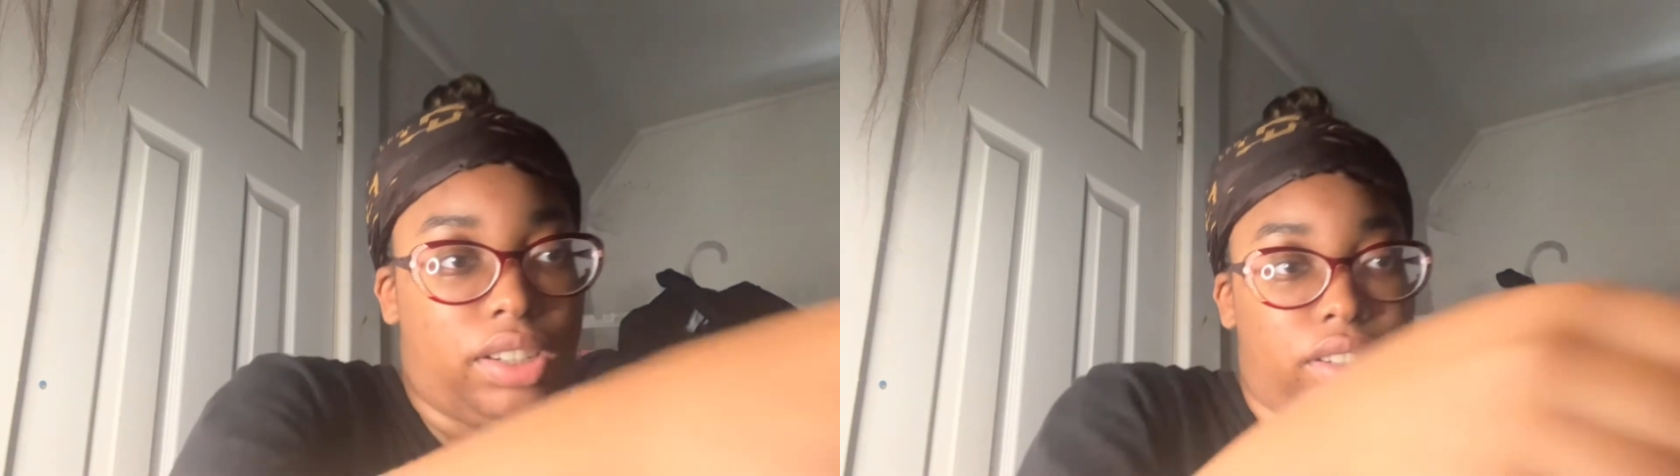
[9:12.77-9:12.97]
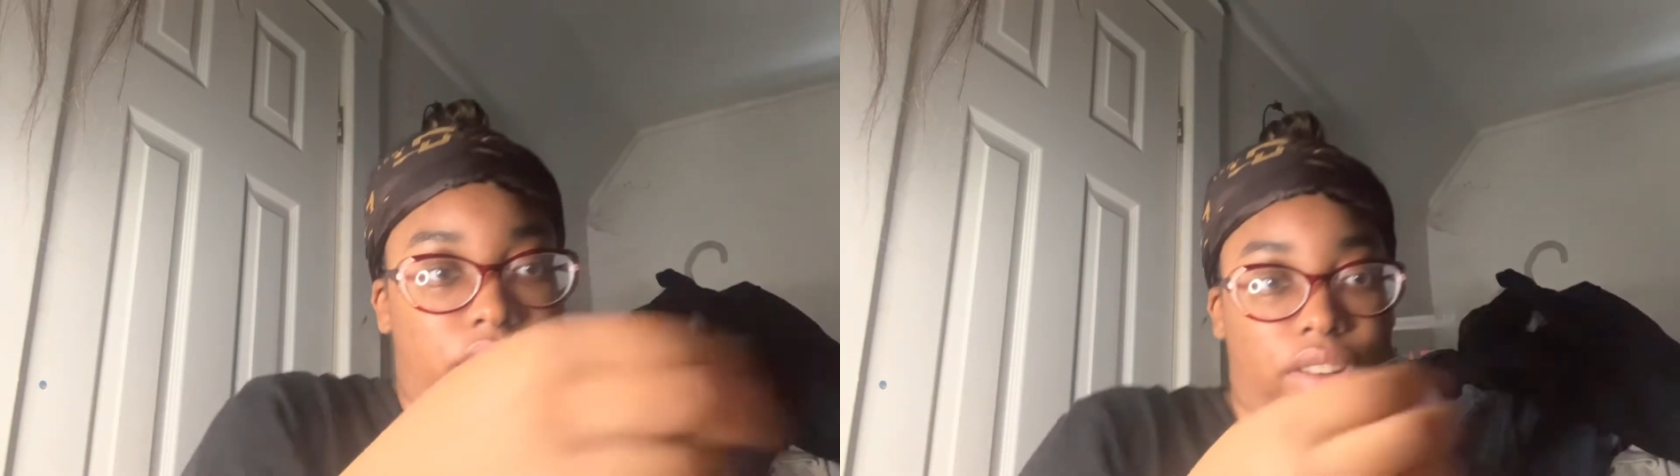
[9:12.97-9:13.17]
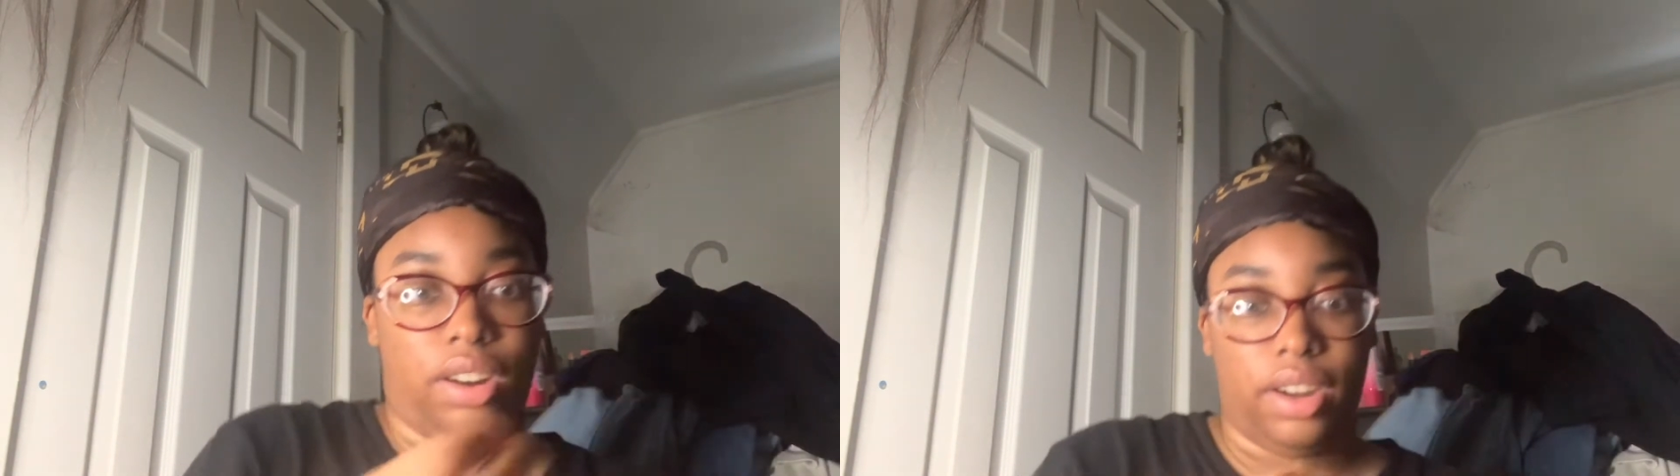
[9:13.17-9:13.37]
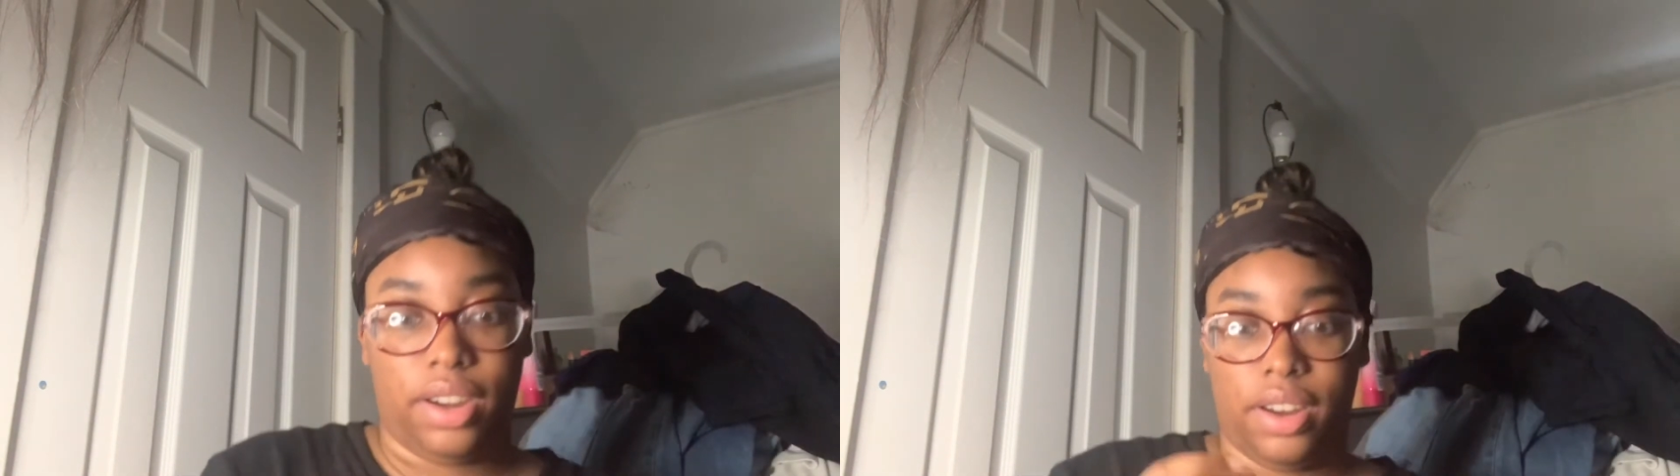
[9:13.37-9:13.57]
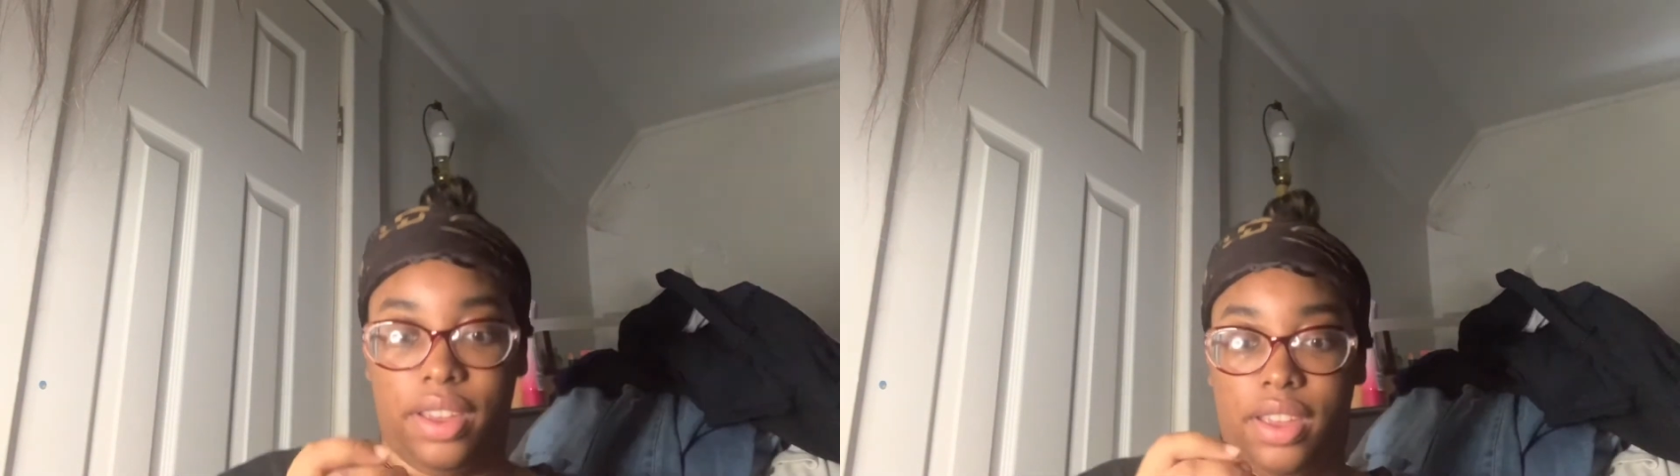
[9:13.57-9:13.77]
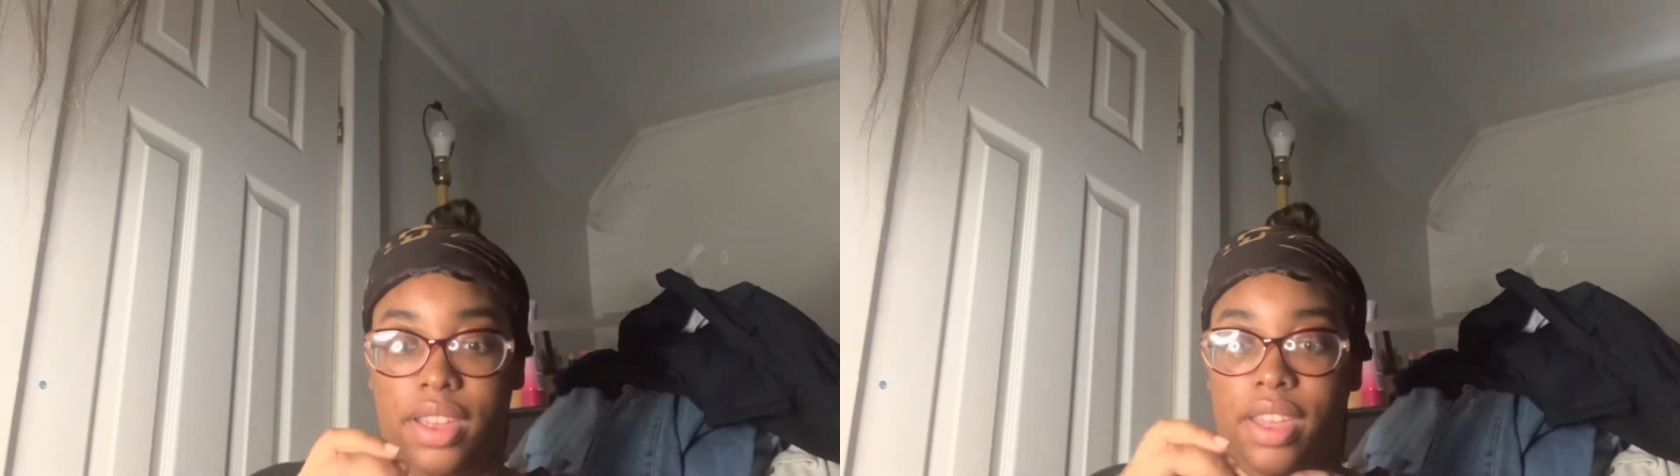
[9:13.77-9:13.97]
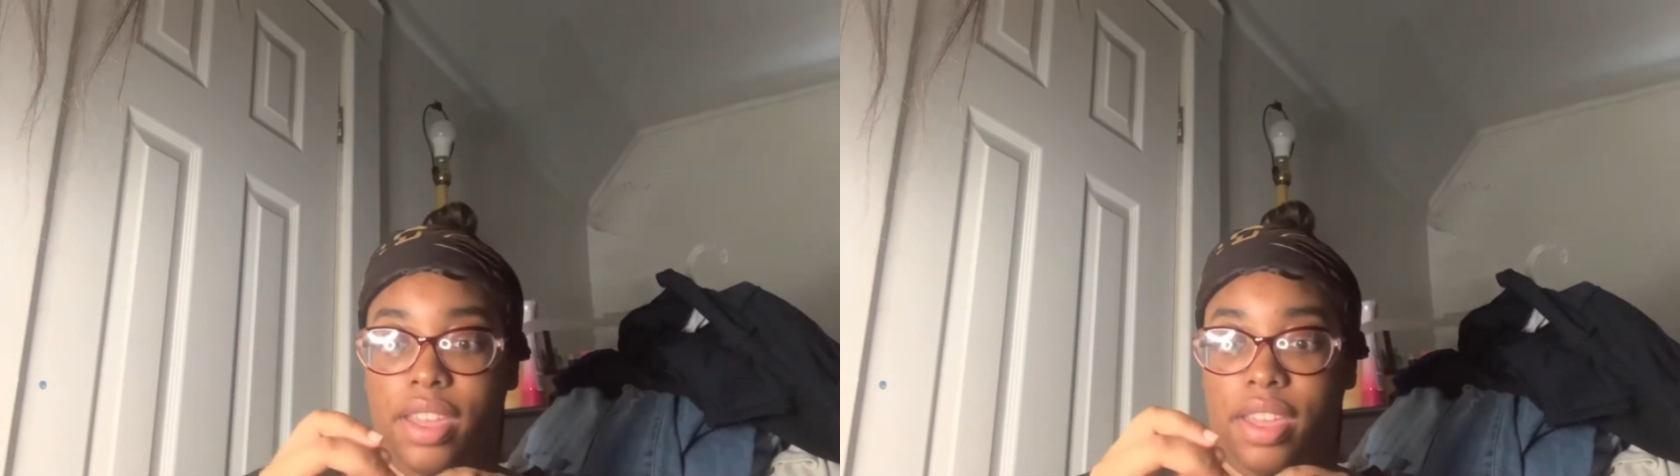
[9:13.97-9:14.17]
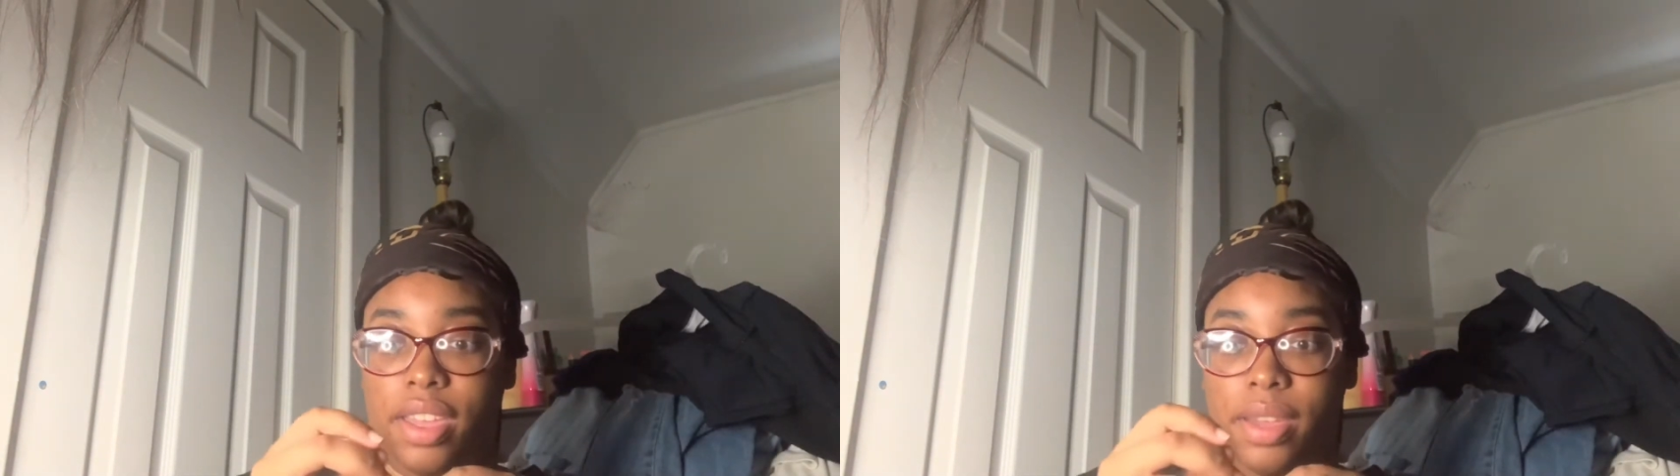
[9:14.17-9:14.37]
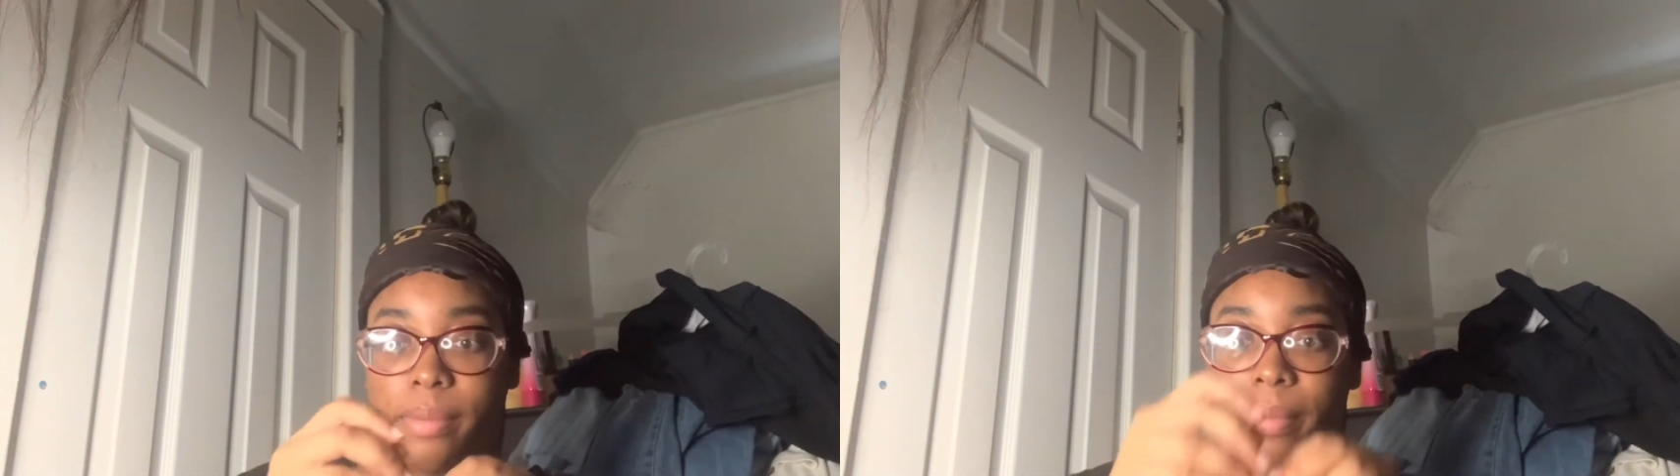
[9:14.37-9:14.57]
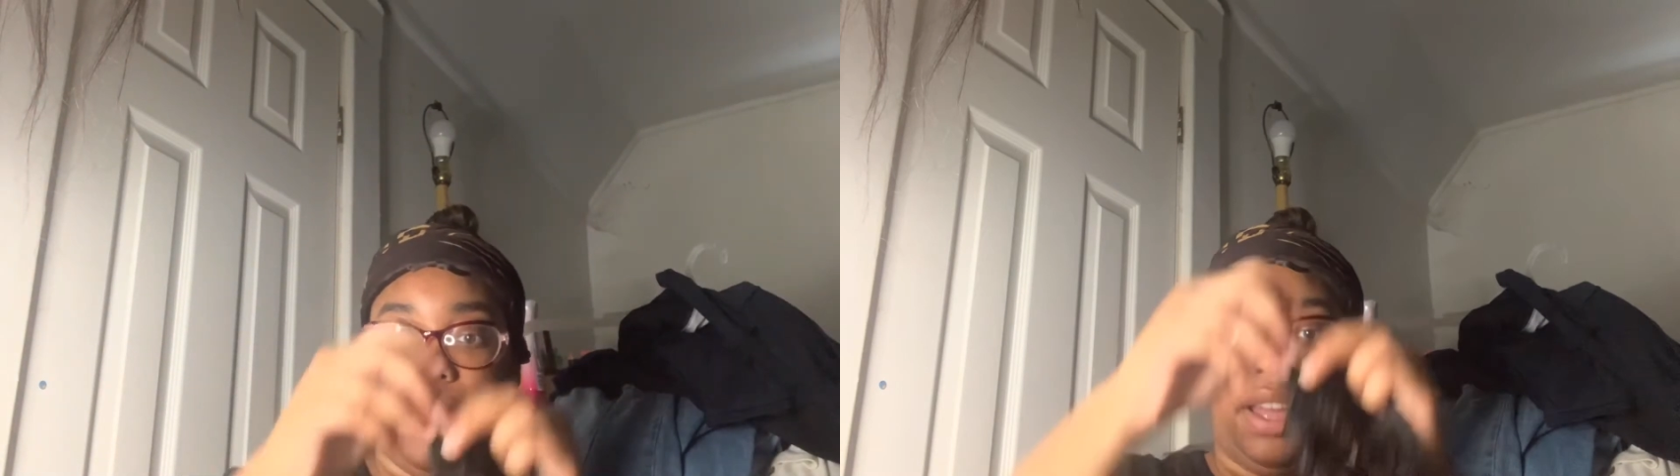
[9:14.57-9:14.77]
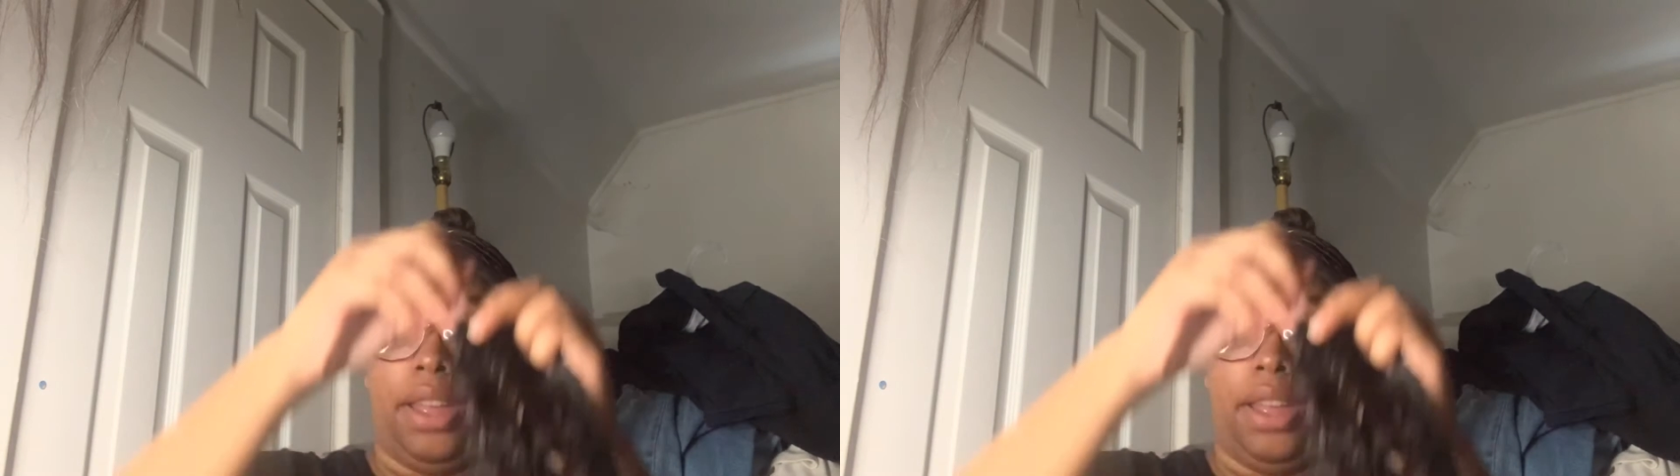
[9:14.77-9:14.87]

start by